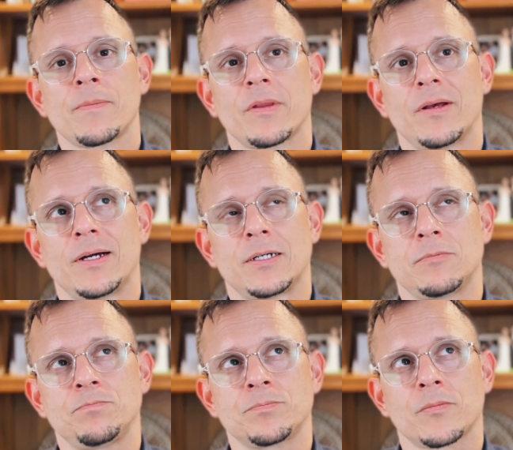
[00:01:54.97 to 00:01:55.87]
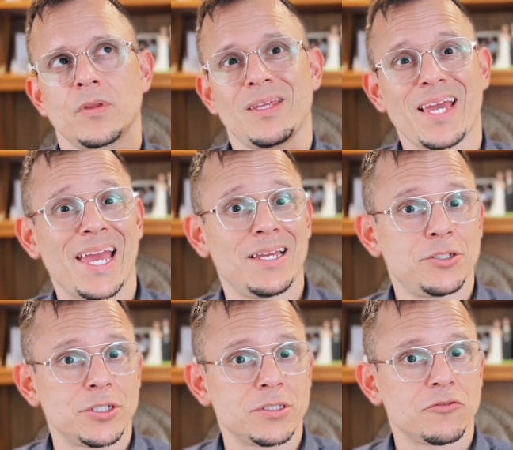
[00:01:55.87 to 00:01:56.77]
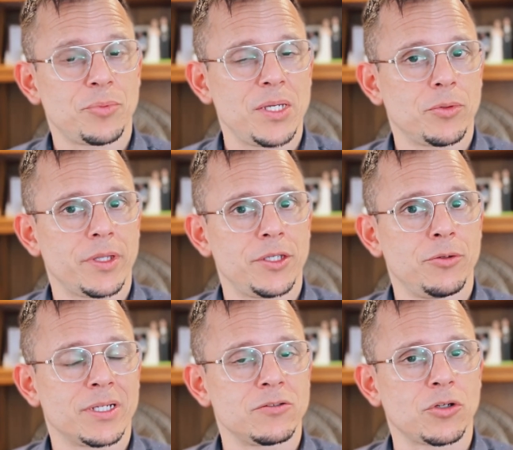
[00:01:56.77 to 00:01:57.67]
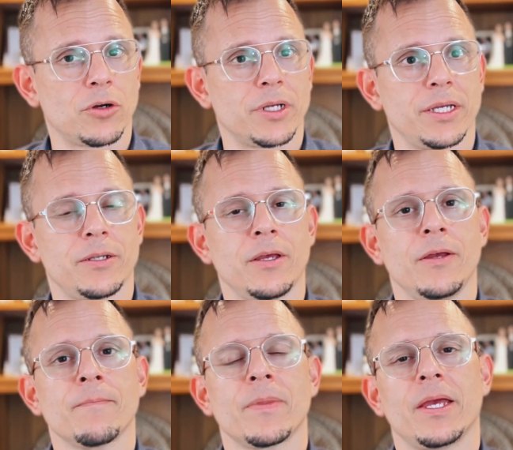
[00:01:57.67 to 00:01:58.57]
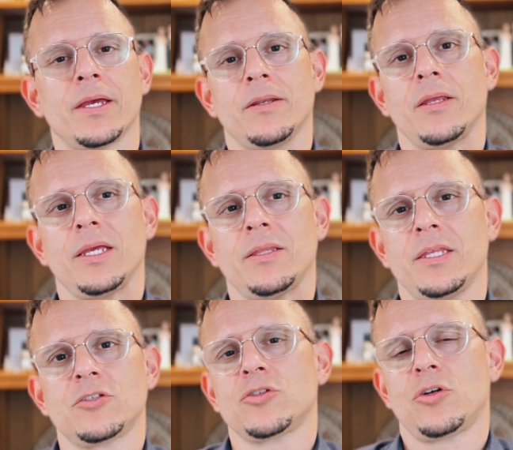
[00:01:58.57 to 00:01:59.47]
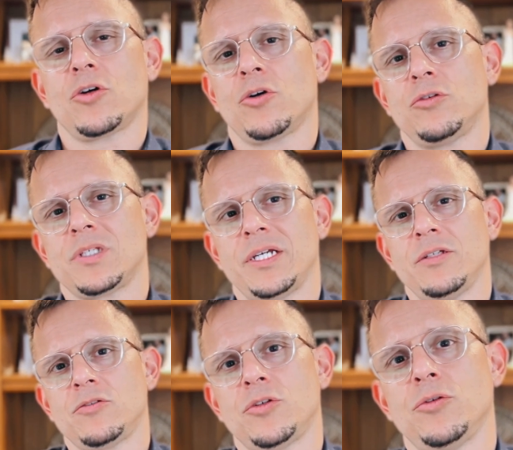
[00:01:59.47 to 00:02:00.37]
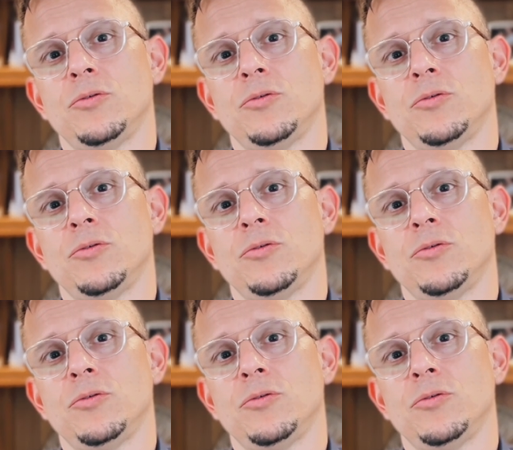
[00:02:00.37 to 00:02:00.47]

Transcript: the ages of people that you can target, and this all goes into